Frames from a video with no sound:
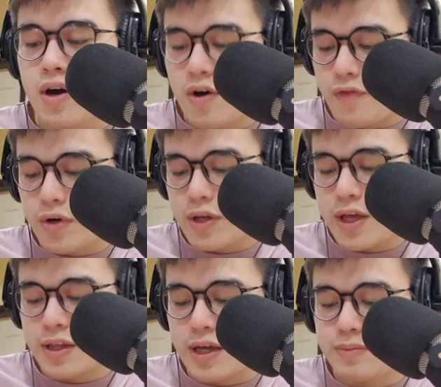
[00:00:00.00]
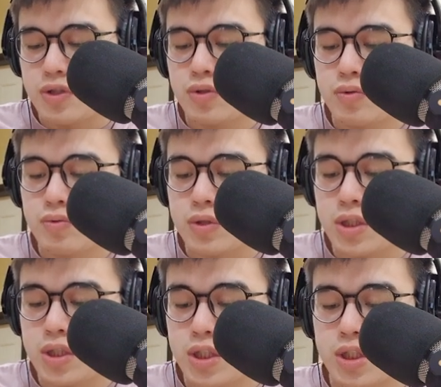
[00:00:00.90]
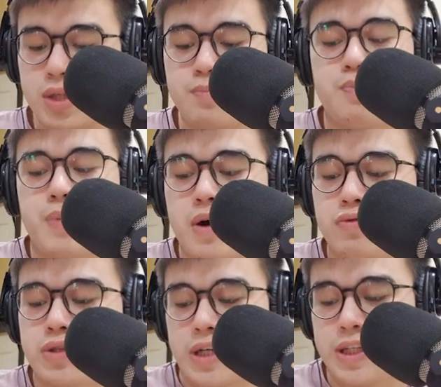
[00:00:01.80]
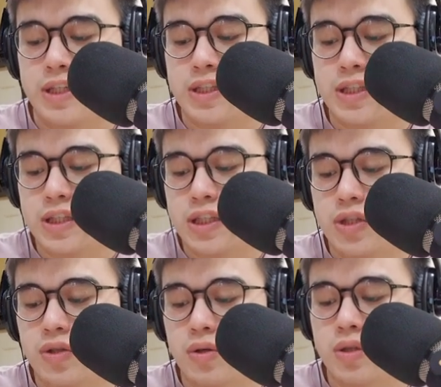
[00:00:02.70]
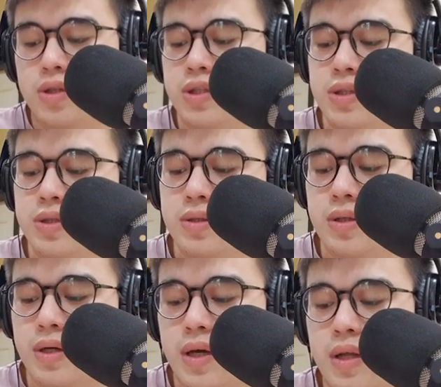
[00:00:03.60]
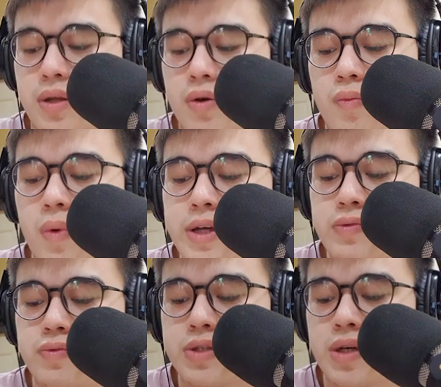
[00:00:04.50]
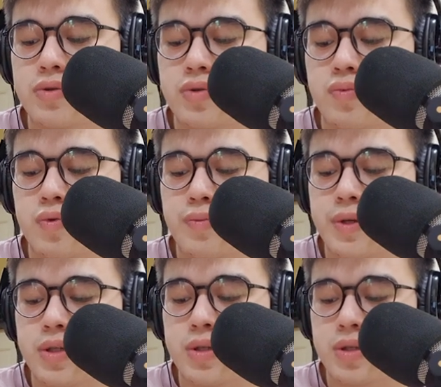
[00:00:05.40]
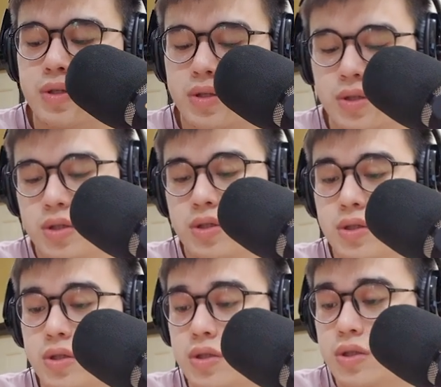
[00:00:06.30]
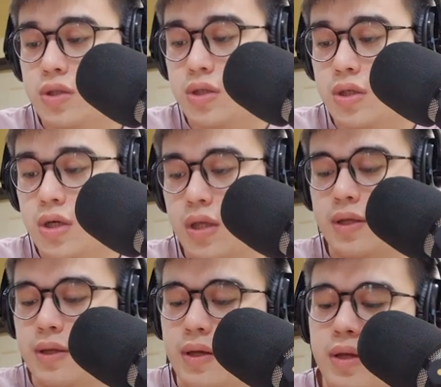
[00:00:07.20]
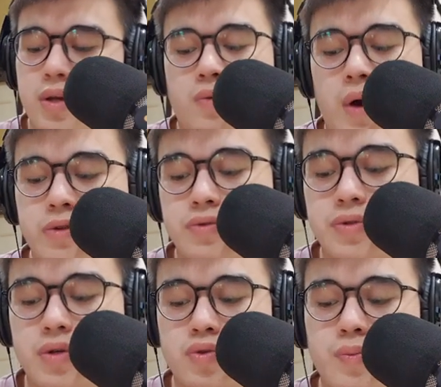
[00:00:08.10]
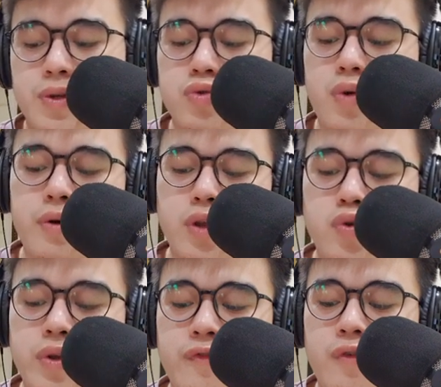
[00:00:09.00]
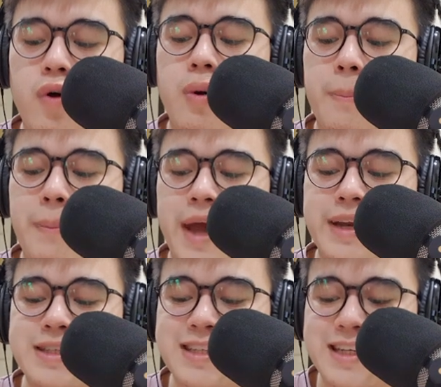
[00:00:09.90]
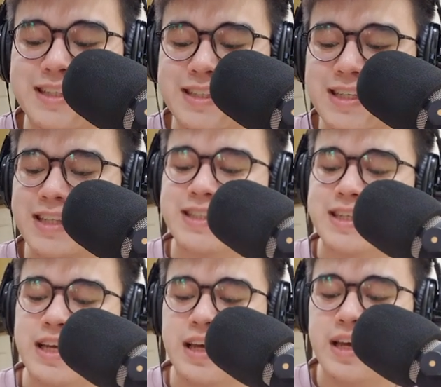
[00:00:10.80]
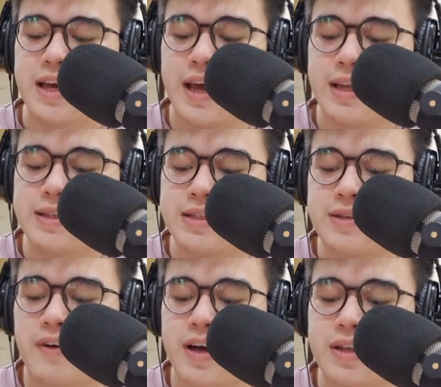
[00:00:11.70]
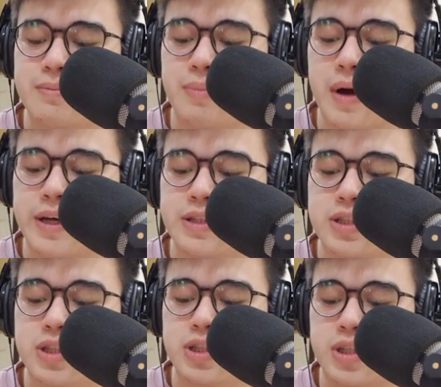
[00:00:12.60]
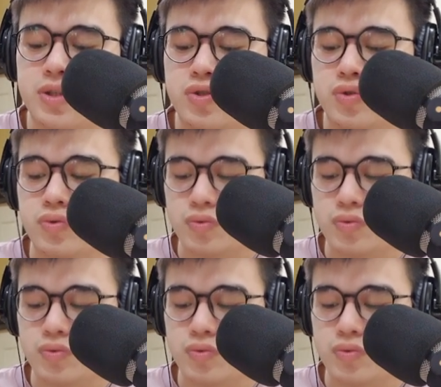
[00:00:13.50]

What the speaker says: 48 times 2 is about $96, and your Y's results will be 224 minus 96 and divided by 32.